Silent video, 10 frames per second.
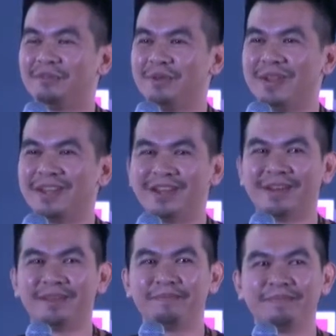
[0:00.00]
We've been
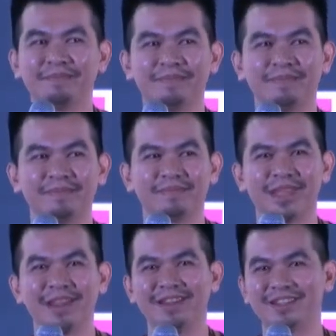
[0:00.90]

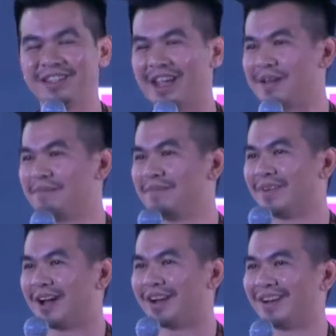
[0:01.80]
in this game
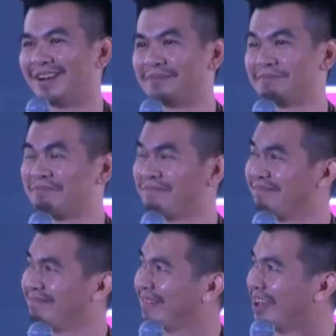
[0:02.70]

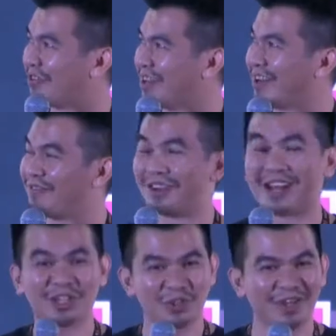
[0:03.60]
arena for the
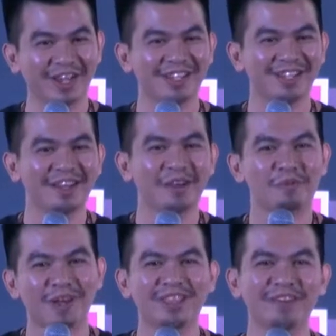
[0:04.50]
last 2 years.
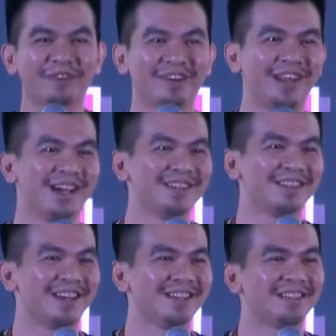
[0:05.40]
One thing we realized
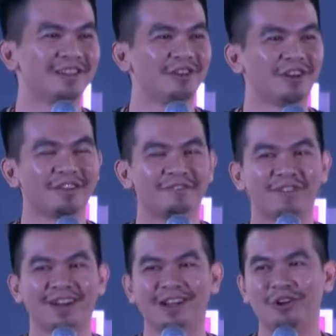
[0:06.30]
is that there's a lot
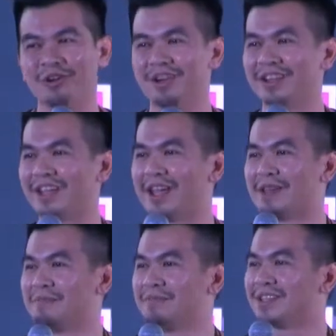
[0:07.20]
of local
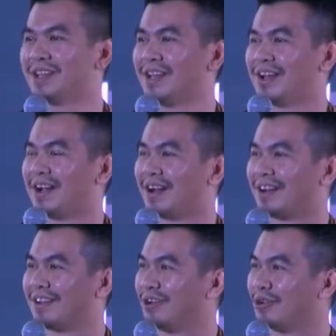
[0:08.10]
games,
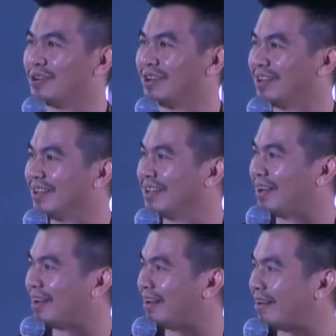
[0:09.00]

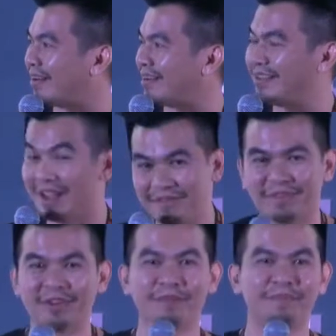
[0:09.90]
game
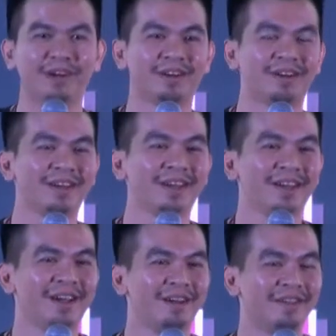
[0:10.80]
developer,
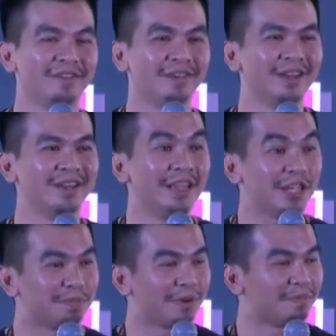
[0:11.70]
or even
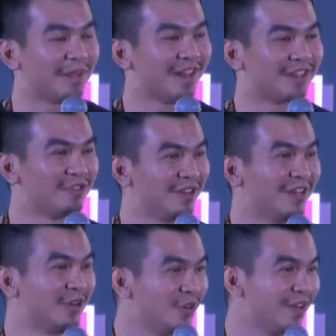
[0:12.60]
esport player that's
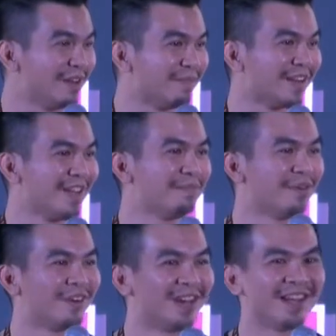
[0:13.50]
really good in the market, but
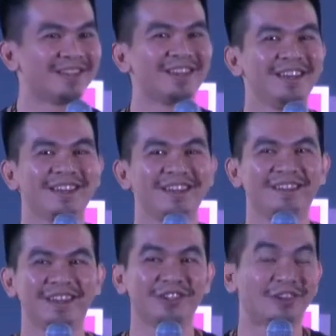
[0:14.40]
we realized
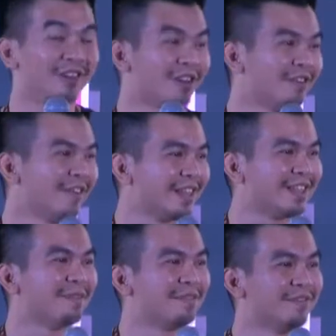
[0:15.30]
there's not a lot of
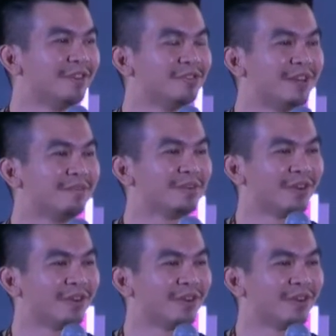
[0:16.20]
airtime given to them.